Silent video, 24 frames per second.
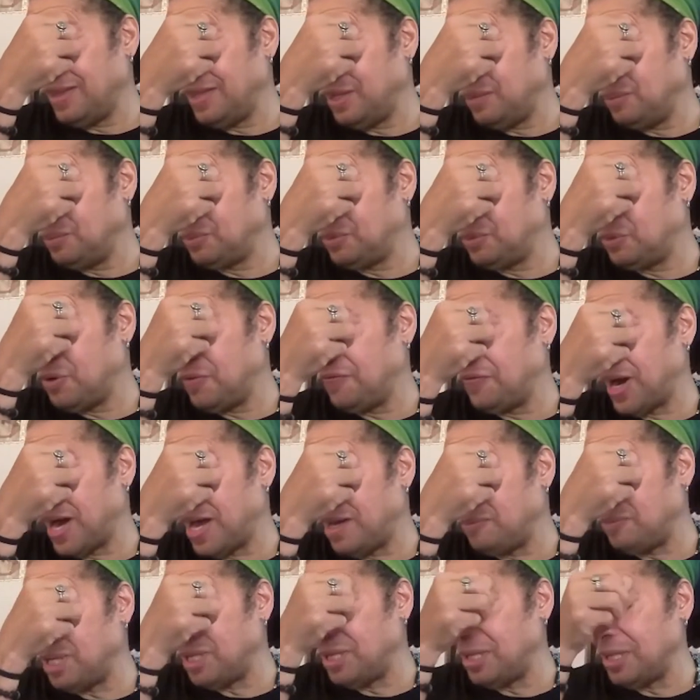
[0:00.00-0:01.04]
them to
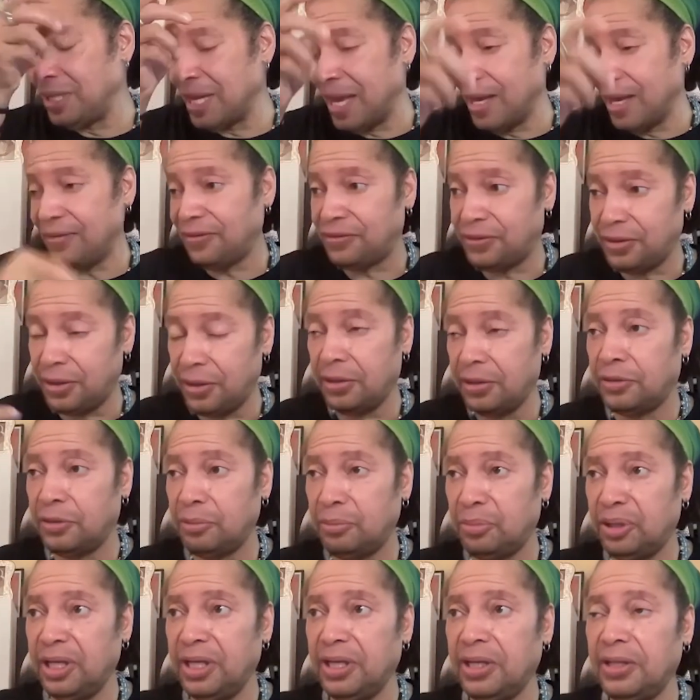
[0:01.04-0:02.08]
invite me the next year to
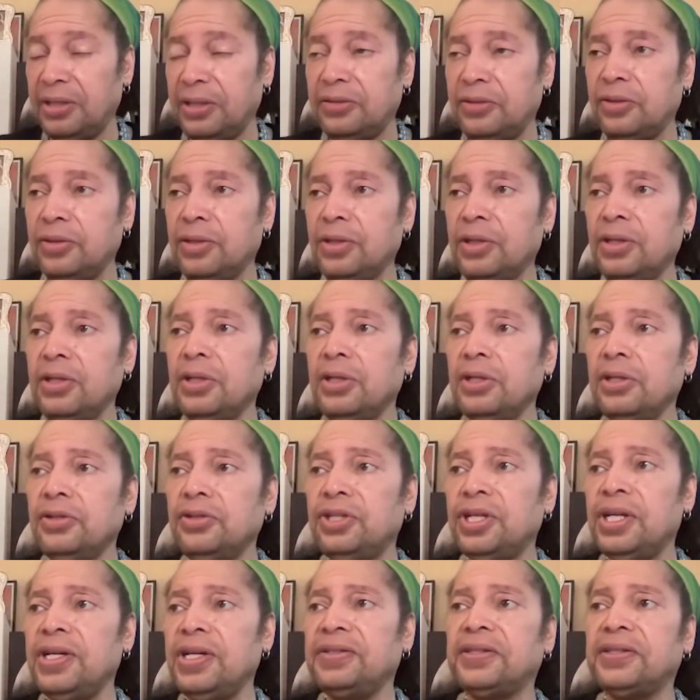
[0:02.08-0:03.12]
be
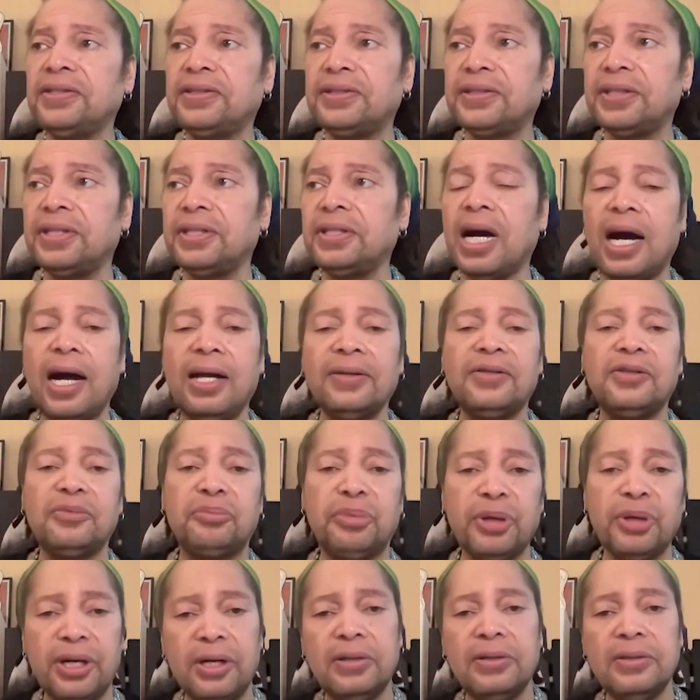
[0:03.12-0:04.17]
Jesus in
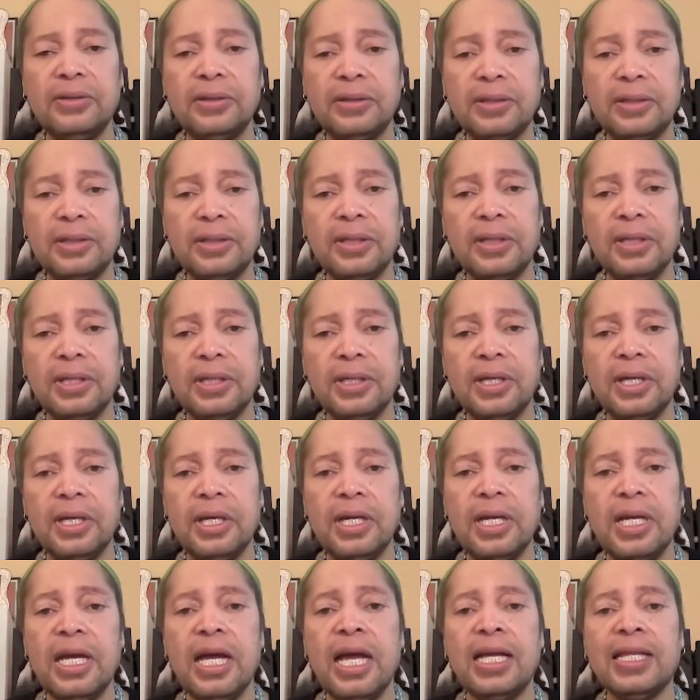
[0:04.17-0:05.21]
Godspell.
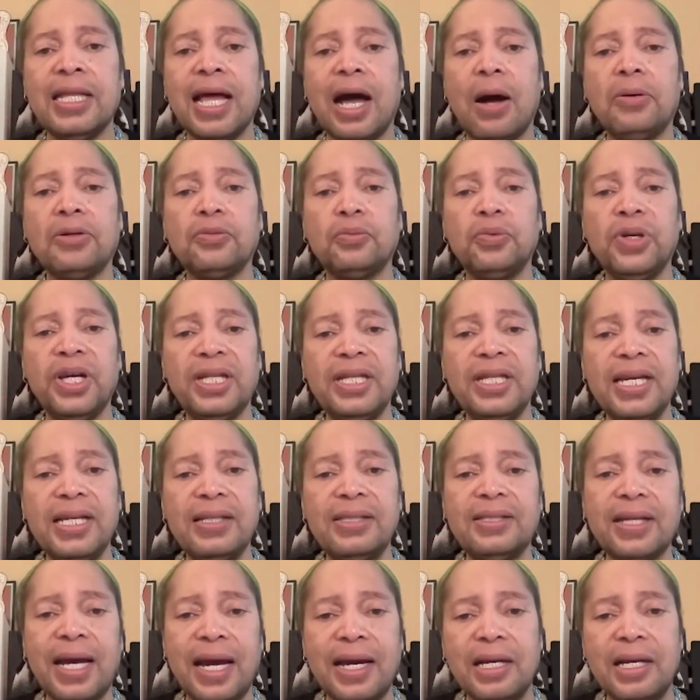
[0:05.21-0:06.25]
And I was really
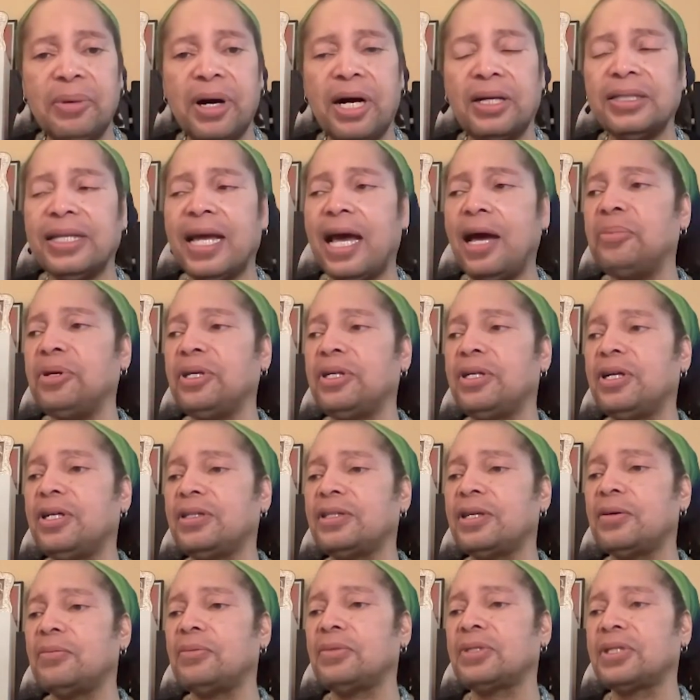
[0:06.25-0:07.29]
excited about that because
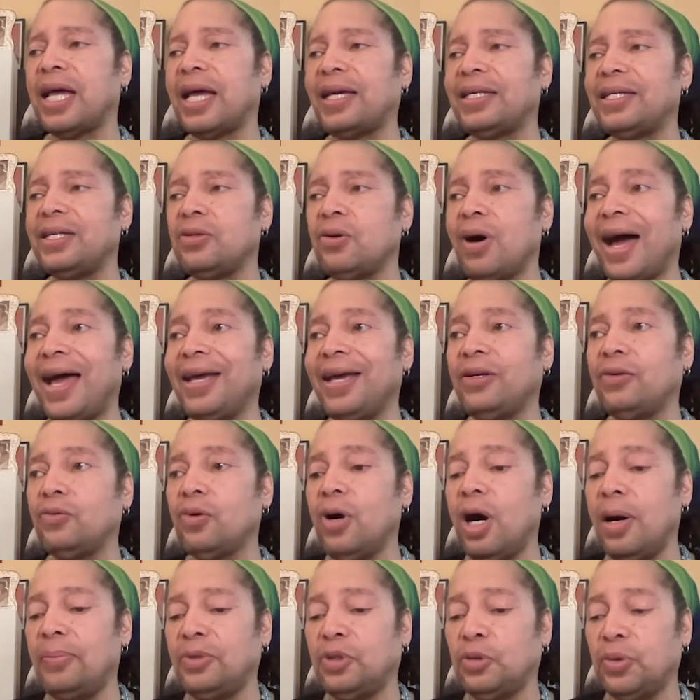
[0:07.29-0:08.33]
it was like, I
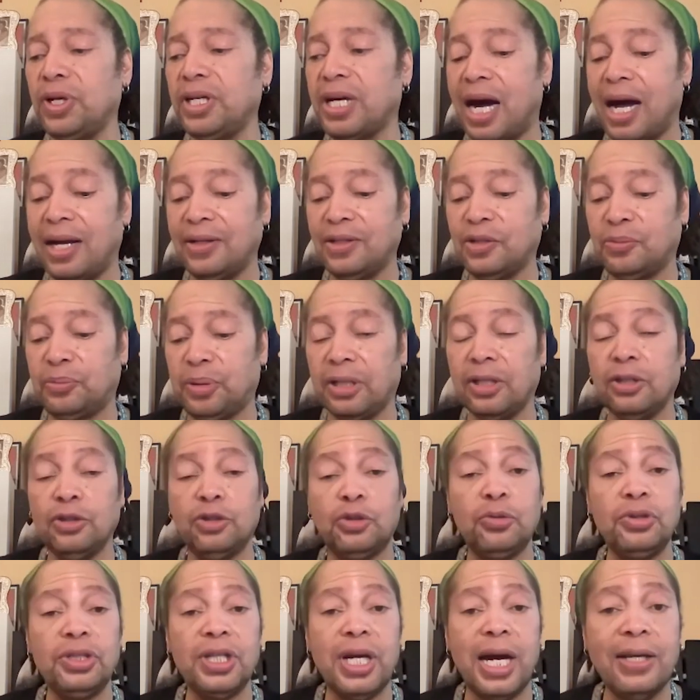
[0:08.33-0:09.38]
grew up doing Godspell in
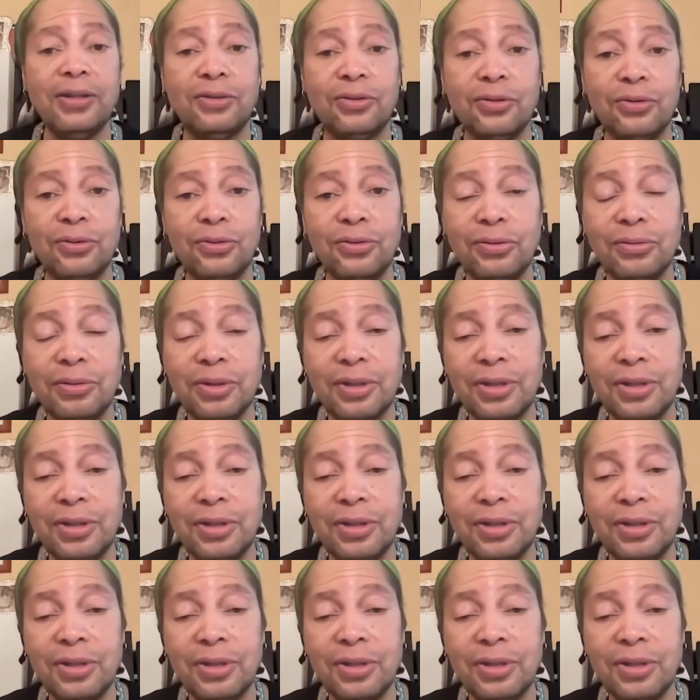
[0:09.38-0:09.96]
junior high school.